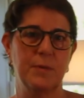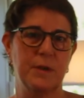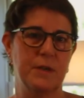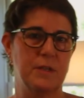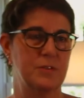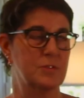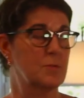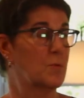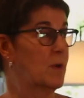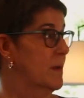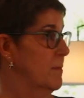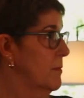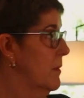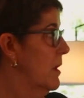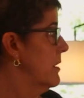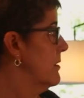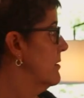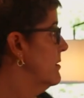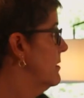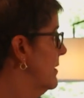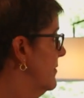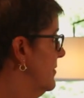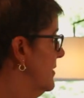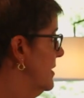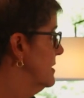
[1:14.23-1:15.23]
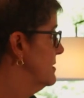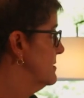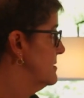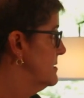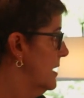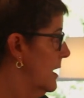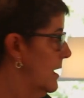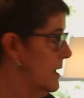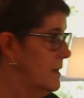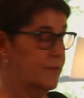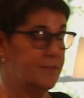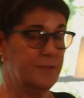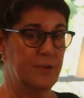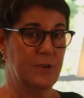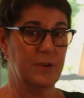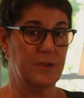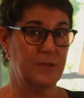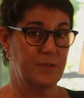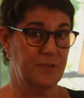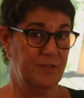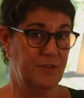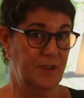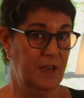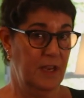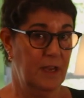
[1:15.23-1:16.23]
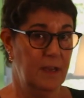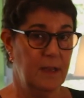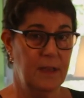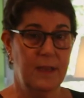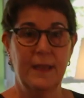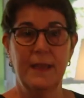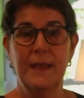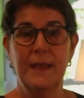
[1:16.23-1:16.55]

but it's quite modern on the inside, as you can see.